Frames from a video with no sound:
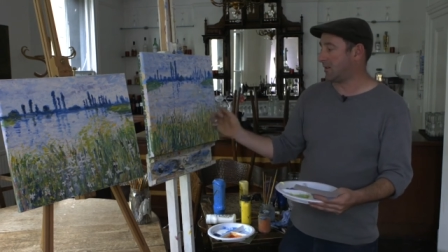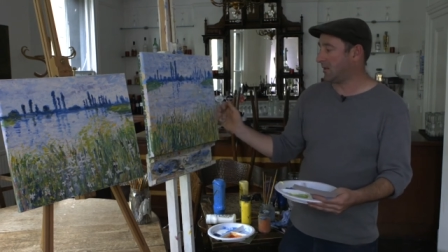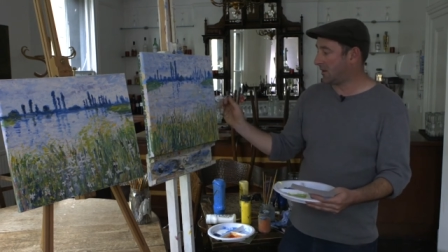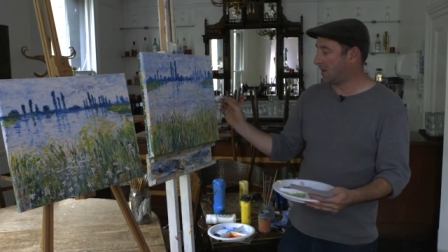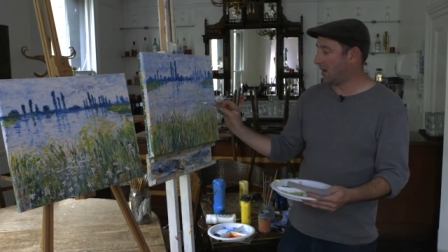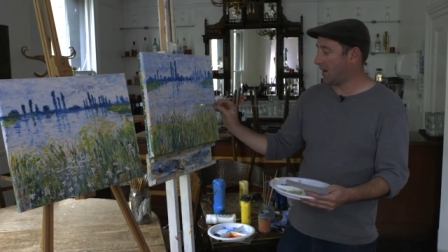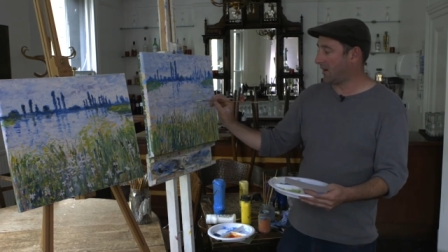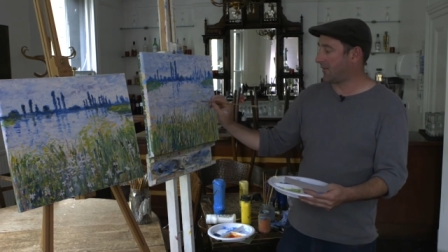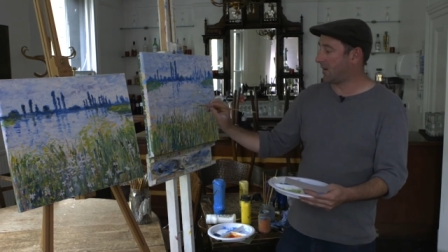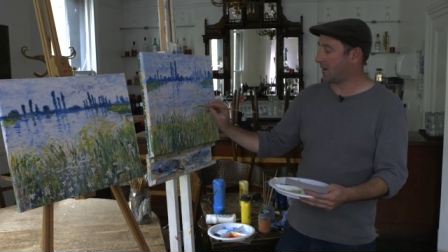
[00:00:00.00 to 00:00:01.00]
You can't
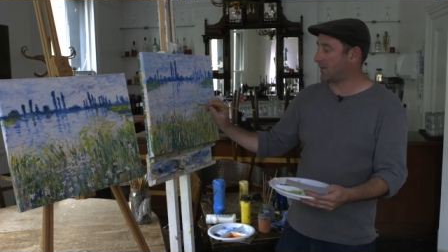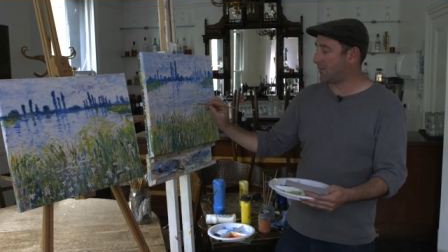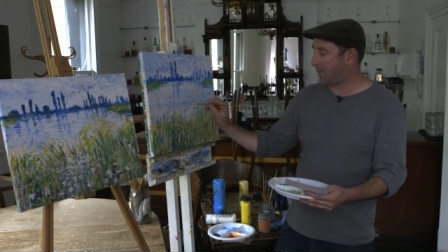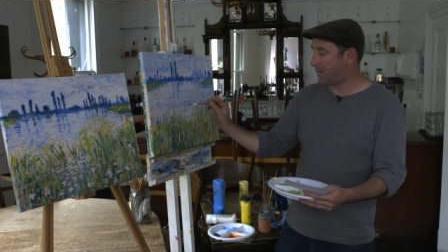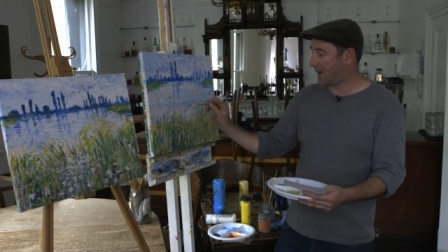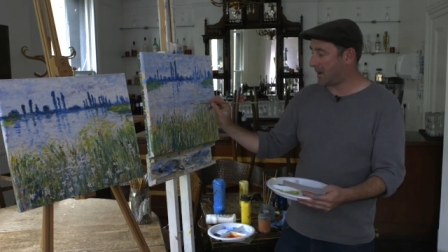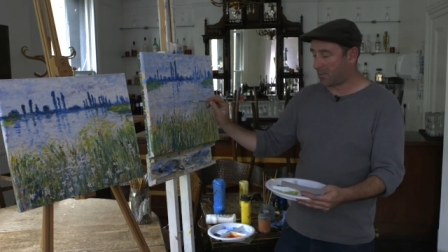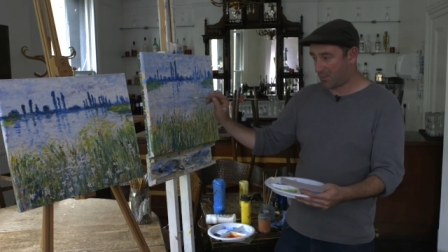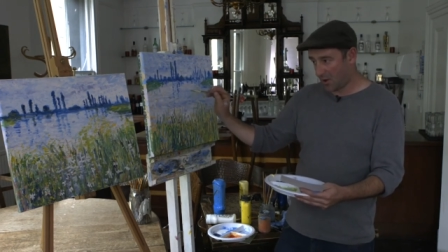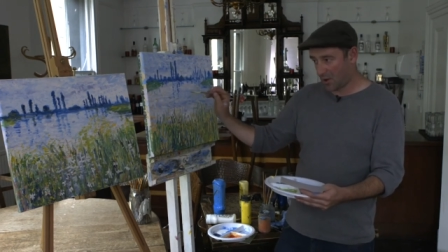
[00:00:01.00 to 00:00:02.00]
have like
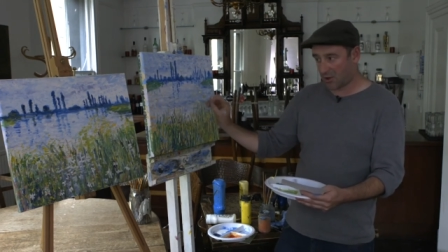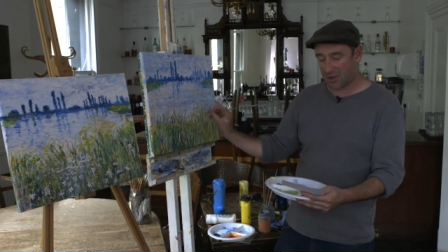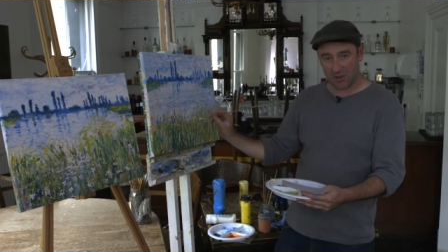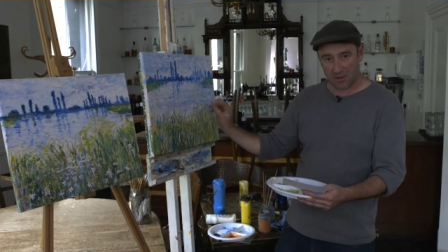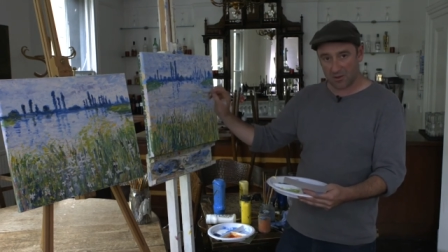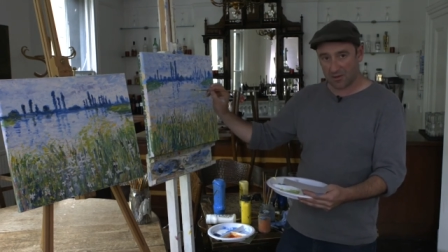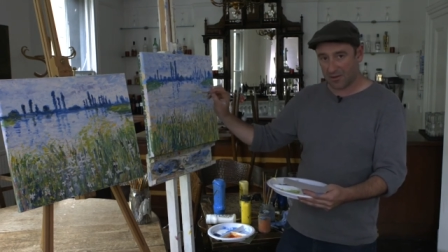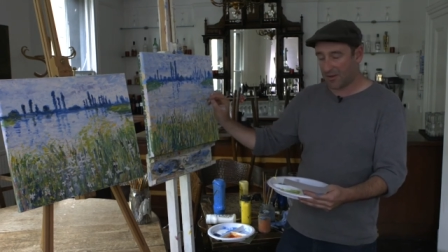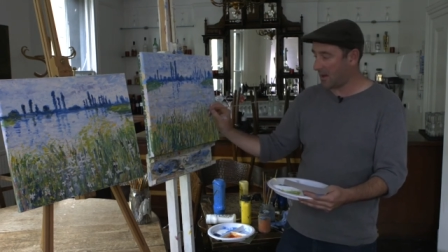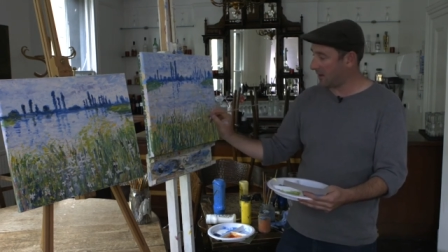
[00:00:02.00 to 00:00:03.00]
big brush,
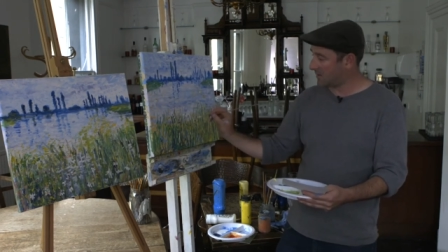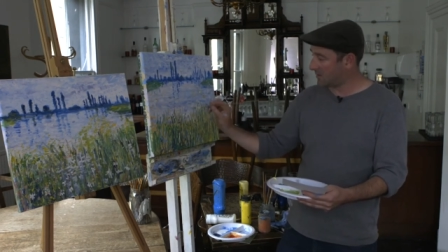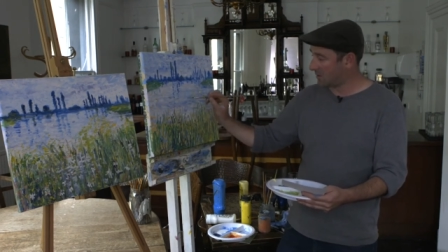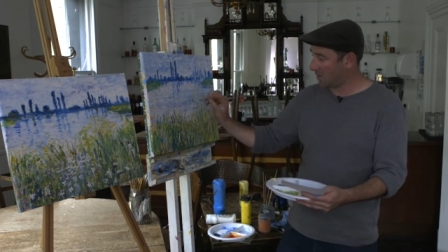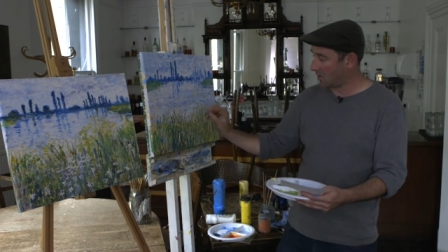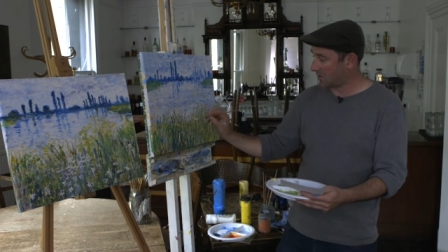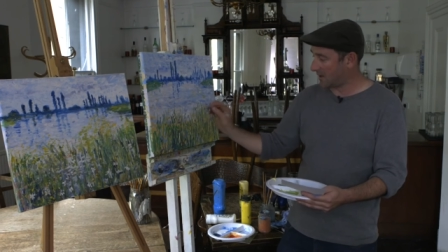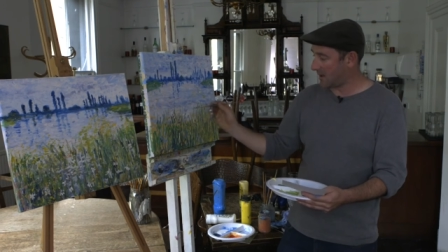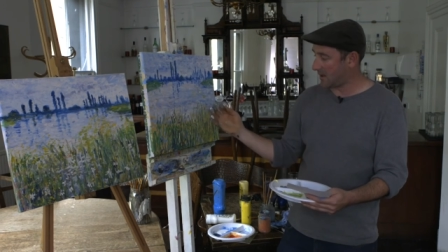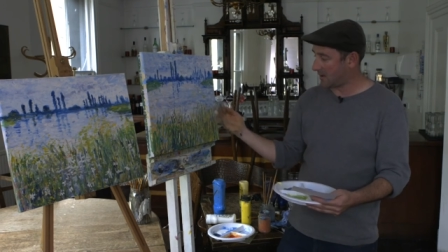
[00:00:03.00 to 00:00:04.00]
thick stalks
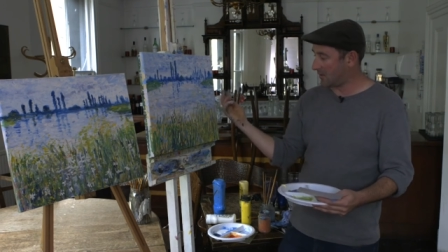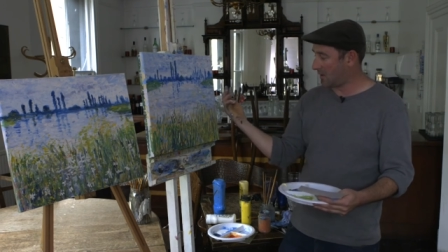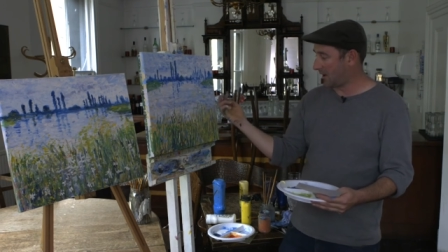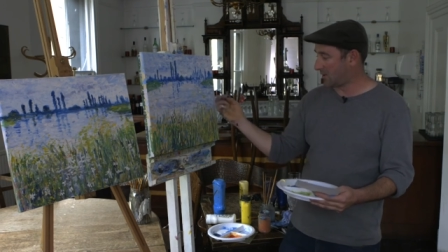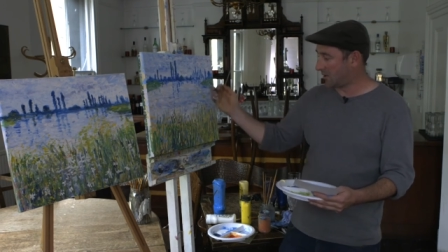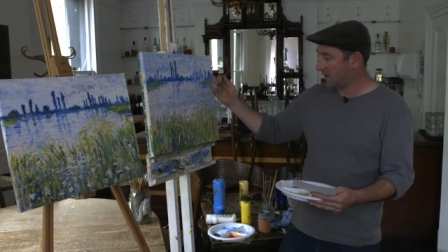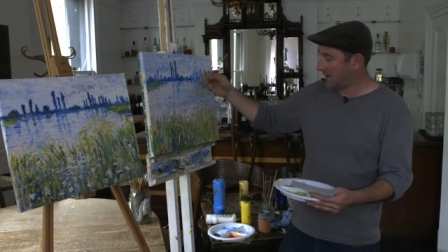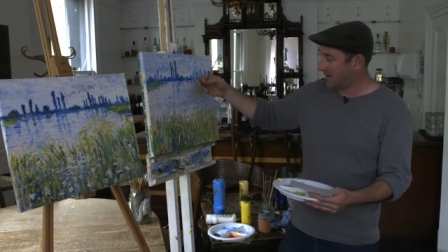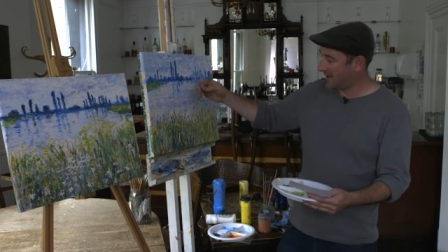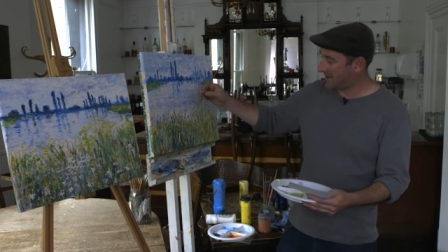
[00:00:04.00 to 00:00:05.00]
here. Not like,
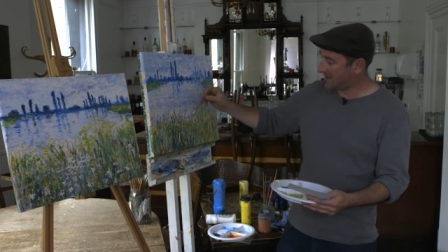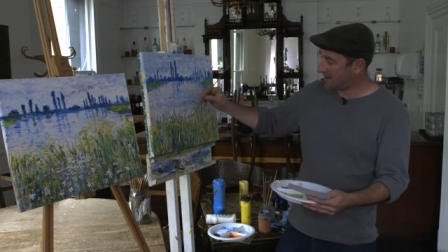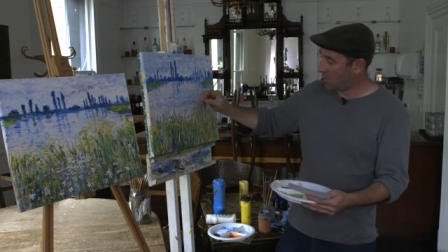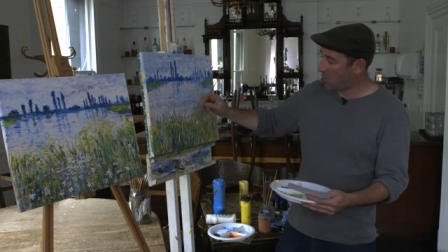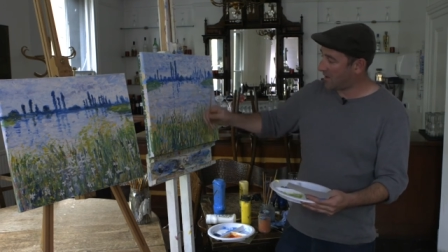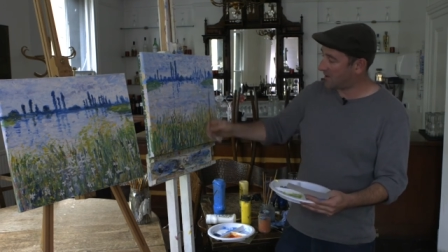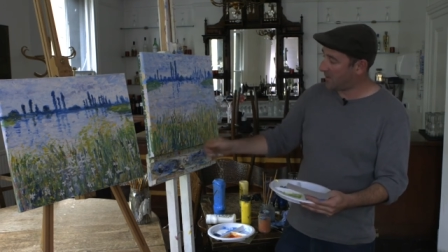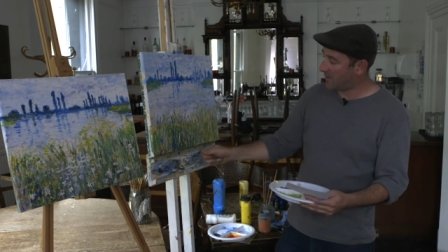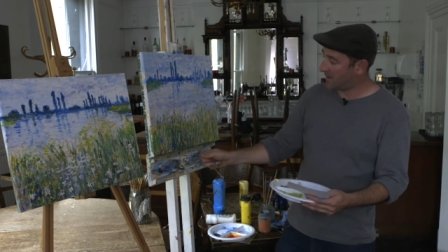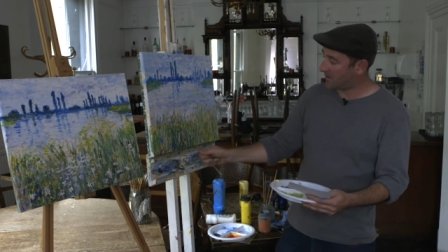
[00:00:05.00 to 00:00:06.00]
it's just like
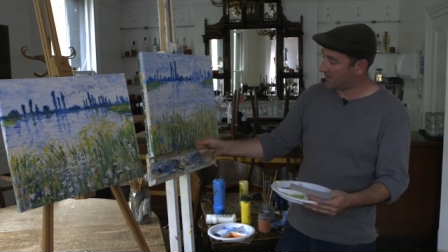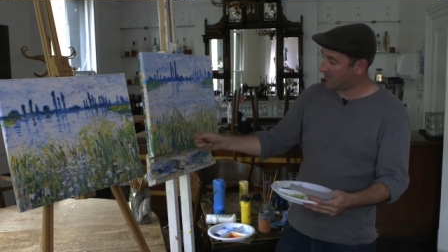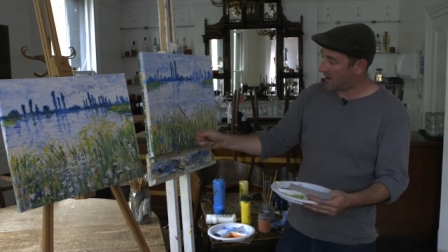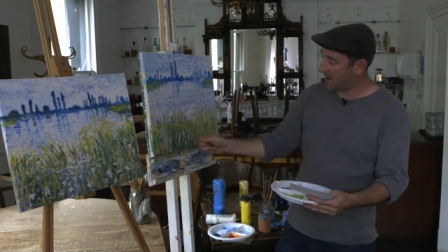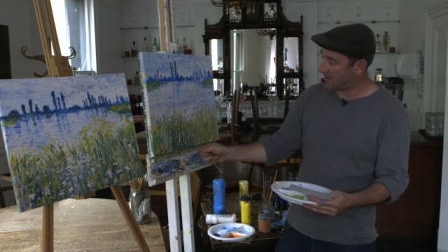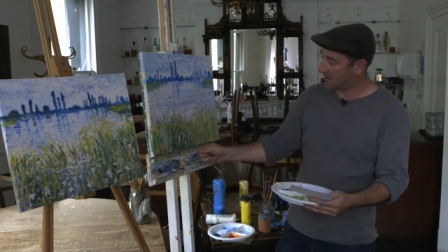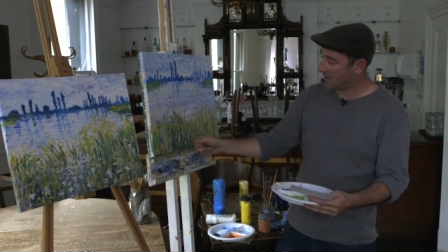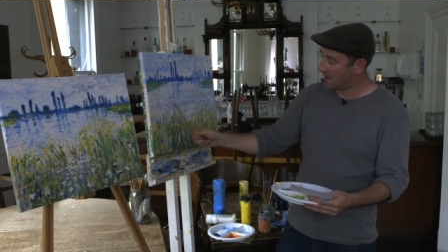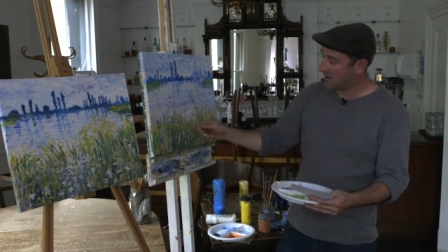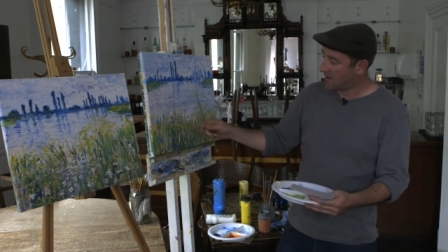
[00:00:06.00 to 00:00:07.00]
wispy bits of grass.
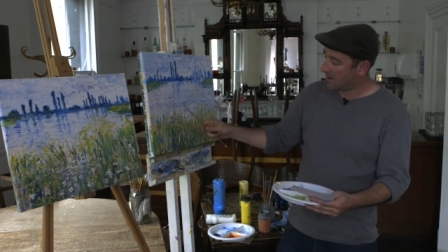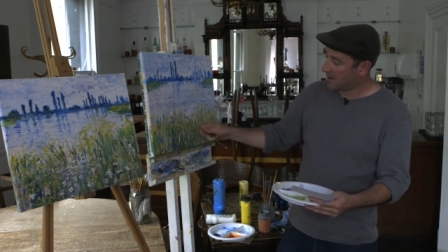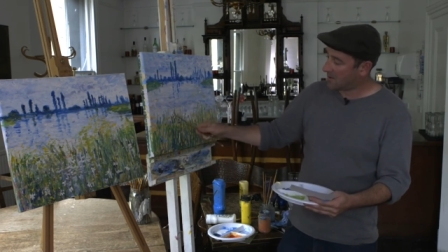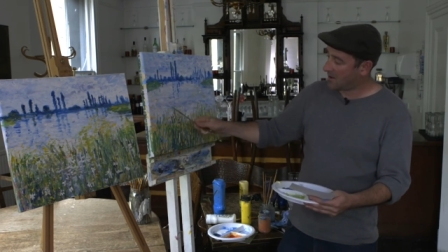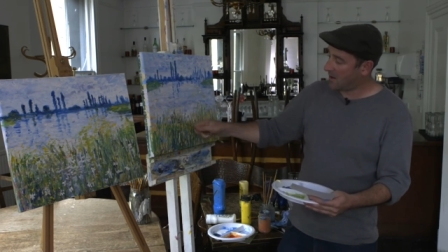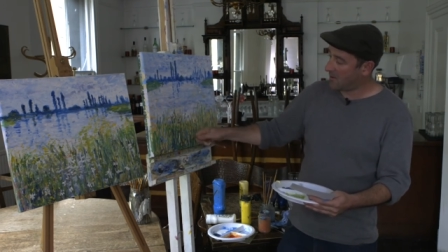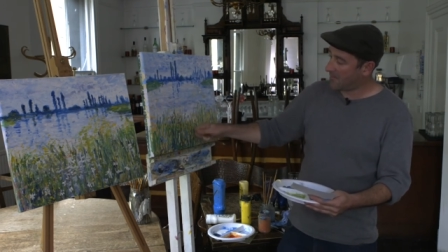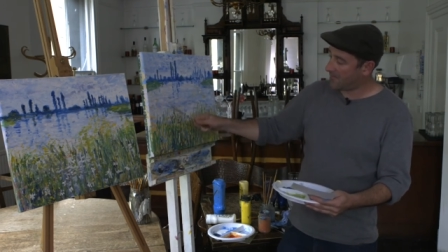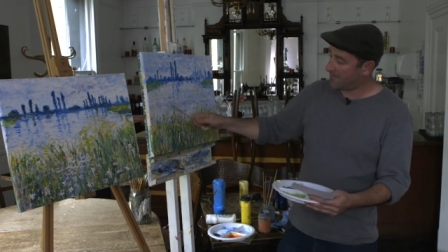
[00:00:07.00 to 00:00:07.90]
So